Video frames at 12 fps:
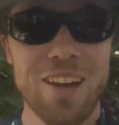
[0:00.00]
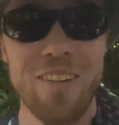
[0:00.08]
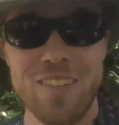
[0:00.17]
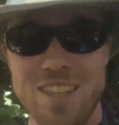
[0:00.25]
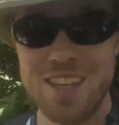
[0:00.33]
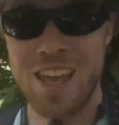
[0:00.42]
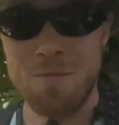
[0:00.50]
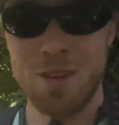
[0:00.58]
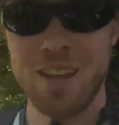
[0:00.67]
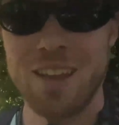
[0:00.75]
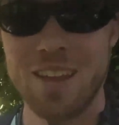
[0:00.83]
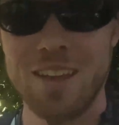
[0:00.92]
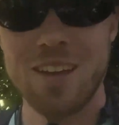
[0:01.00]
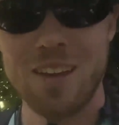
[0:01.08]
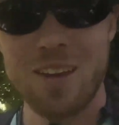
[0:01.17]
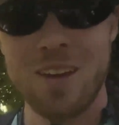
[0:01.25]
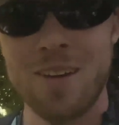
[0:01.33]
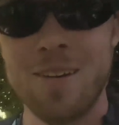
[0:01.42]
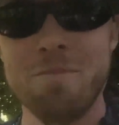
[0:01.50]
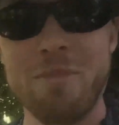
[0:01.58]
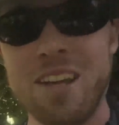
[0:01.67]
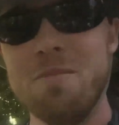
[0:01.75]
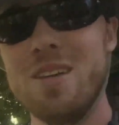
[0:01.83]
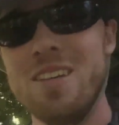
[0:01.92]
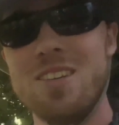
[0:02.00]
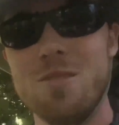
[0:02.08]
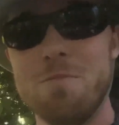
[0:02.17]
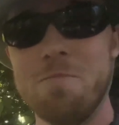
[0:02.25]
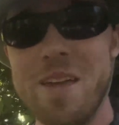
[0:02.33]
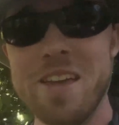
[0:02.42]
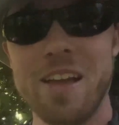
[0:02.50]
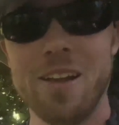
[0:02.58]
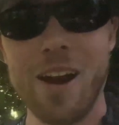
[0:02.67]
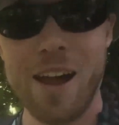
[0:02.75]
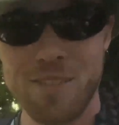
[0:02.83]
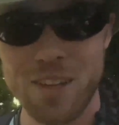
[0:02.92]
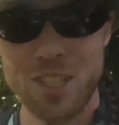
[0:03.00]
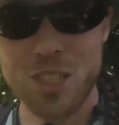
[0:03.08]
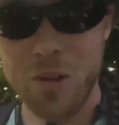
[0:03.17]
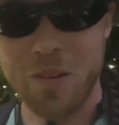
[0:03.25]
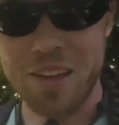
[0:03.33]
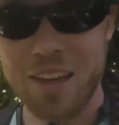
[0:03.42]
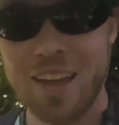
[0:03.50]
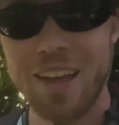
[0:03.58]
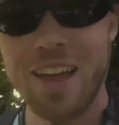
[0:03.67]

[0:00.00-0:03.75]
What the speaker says: Oh, and Simon, remind me to make a graphic showing